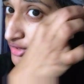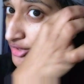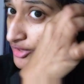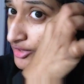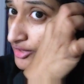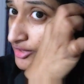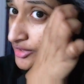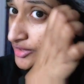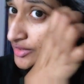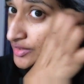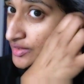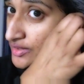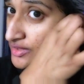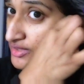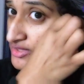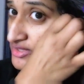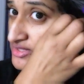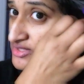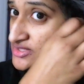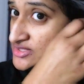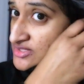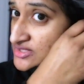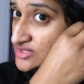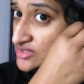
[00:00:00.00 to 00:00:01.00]
hair
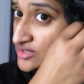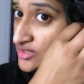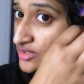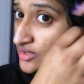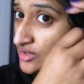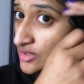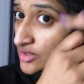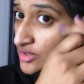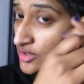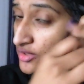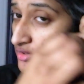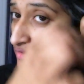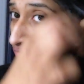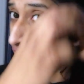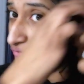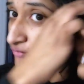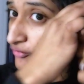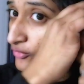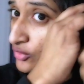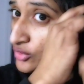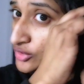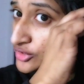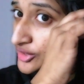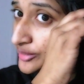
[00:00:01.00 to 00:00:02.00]
is
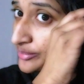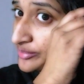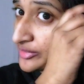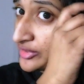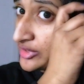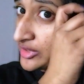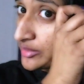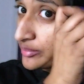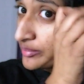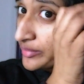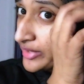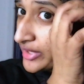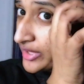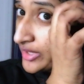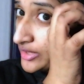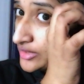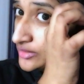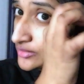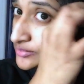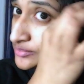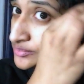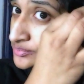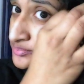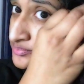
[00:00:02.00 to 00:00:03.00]
folded up in the
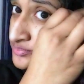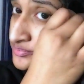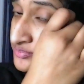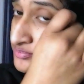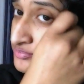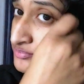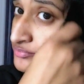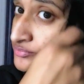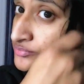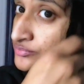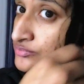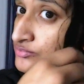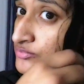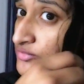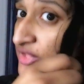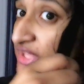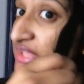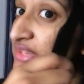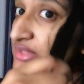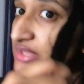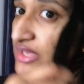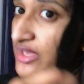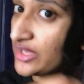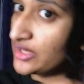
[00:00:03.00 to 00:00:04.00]
band,
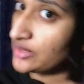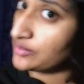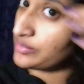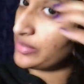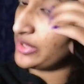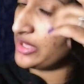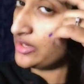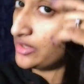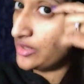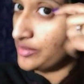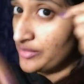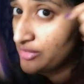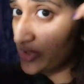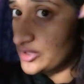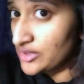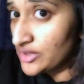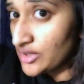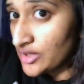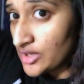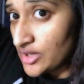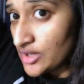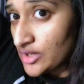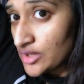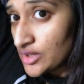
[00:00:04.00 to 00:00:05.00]
in the headband.
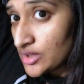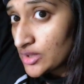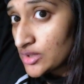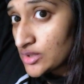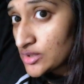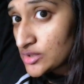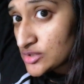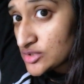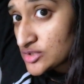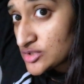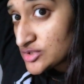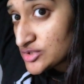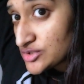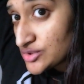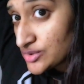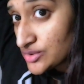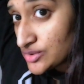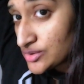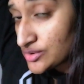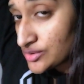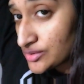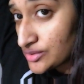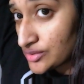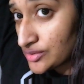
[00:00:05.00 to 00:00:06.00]
So
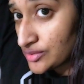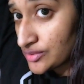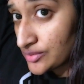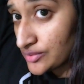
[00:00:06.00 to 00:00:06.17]
you